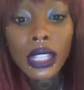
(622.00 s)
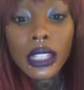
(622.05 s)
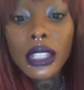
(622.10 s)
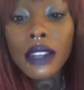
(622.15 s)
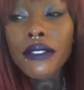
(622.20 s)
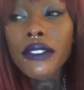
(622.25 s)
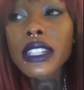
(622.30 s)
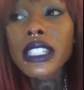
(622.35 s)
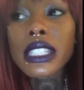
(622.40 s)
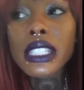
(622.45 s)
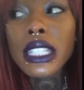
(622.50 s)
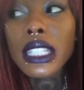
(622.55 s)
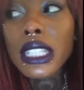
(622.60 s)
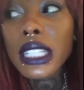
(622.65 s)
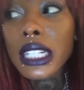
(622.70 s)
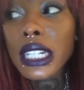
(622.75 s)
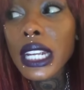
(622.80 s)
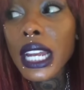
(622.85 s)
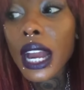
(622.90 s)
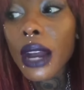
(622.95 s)
The
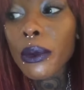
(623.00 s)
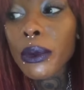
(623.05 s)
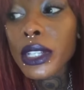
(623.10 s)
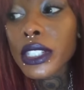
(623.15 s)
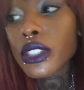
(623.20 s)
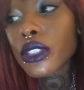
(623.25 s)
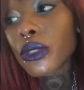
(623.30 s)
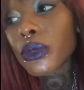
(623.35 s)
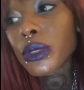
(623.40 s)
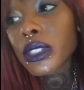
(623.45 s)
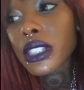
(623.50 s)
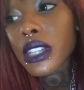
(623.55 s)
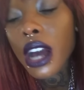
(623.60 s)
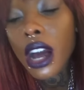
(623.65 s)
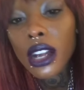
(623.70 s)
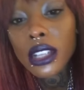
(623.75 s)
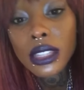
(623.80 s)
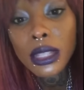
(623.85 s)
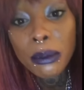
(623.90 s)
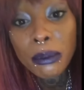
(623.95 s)
facility I went to was
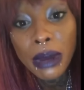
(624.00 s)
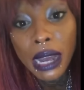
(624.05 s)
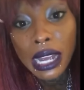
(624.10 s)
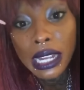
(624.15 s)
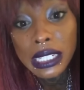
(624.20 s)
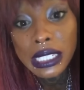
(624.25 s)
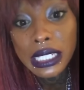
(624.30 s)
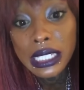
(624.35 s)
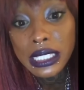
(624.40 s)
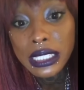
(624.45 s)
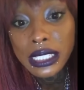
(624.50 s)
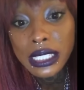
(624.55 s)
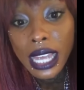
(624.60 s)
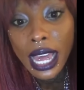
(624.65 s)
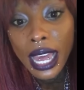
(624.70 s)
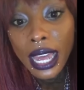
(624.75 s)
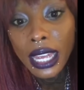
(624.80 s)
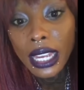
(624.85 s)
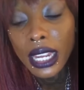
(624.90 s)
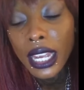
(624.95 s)
called the bonding
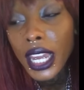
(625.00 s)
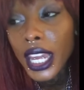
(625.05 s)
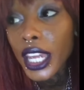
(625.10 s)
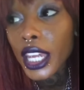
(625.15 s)
site.